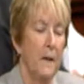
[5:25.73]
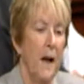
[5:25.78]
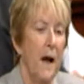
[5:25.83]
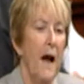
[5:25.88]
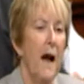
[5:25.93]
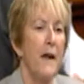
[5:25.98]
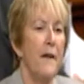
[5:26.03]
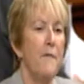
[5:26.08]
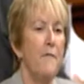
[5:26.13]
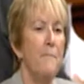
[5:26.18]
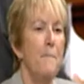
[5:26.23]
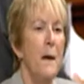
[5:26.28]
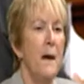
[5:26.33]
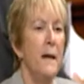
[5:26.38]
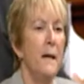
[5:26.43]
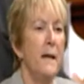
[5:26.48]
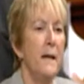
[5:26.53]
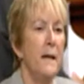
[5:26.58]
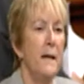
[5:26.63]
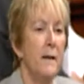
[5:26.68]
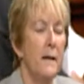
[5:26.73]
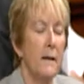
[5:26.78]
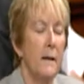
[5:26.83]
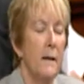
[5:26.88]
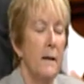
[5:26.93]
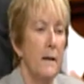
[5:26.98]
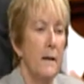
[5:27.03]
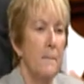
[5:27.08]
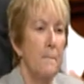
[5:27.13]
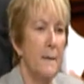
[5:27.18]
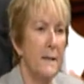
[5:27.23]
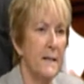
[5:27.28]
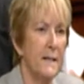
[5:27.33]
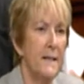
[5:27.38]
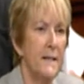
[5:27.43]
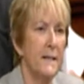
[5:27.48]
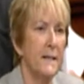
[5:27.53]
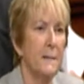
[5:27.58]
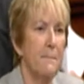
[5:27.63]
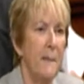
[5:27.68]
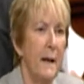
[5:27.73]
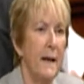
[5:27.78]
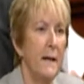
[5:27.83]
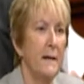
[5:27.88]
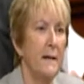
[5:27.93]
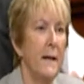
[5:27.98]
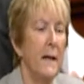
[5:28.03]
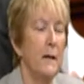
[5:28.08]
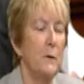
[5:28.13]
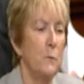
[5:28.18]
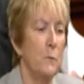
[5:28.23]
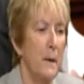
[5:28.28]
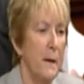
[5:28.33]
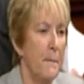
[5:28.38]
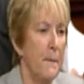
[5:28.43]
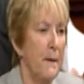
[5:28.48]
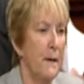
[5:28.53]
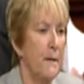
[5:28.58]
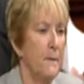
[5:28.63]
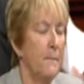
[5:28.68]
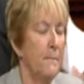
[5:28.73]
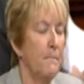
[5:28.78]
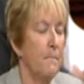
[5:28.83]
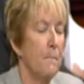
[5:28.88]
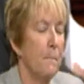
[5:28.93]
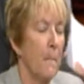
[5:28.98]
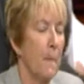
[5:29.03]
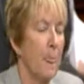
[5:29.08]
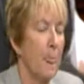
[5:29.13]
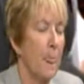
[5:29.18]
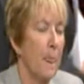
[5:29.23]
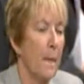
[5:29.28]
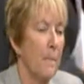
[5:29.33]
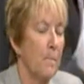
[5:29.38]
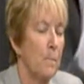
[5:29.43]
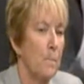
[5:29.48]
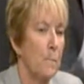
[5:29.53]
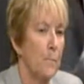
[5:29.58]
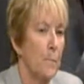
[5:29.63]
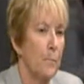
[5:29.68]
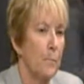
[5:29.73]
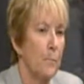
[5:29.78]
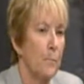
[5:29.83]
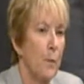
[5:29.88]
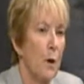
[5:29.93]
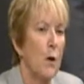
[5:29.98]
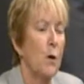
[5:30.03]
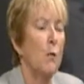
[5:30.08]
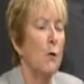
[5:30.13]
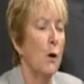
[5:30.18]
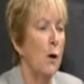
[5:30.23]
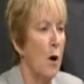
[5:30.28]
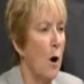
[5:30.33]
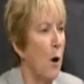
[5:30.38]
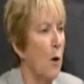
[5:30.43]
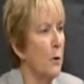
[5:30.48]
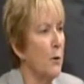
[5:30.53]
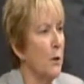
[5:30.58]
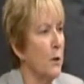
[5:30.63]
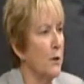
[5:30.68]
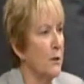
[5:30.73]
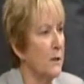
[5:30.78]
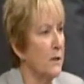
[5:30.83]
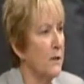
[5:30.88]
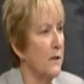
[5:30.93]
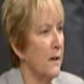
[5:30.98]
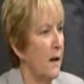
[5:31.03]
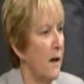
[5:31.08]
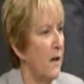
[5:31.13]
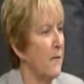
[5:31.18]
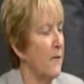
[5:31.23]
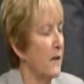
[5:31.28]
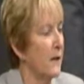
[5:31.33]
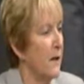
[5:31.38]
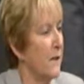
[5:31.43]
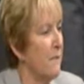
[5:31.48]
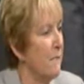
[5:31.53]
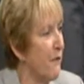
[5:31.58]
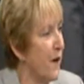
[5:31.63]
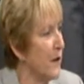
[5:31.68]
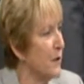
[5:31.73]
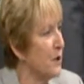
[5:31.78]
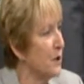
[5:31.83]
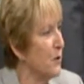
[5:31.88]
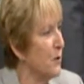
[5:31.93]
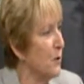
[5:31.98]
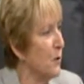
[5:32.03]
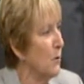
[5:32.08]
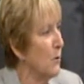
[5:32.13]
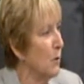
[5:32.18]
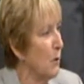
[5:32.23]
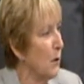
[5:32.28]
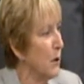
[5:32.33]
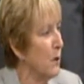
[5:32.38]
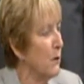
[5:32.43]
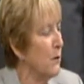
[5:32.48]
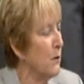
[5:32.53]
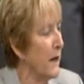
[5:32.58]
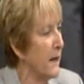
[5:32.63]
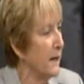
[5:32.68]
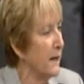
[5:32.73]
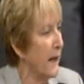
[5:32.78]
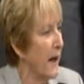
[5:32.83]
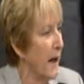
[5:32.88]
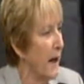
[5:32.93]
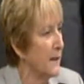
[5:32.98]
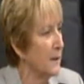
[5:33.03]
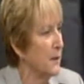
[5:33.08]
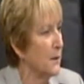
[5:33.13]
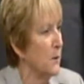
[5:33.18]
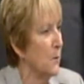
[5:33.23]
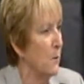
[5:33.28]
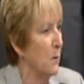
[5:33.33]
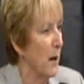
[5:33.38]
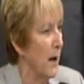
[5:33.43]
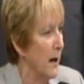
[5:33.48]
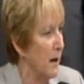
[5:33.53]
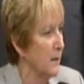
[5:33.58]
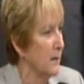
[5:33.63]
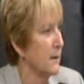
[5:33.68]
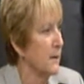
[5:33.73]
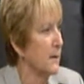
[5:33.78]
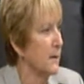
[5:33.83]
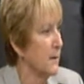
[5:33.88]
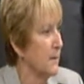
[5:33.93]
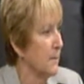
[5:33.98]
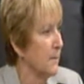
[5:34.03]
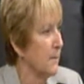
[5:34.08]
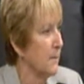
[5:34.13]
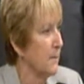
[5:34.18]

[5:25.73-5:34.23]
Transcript: I have many businessmen and women who are owners of the conventional oil and gas wells.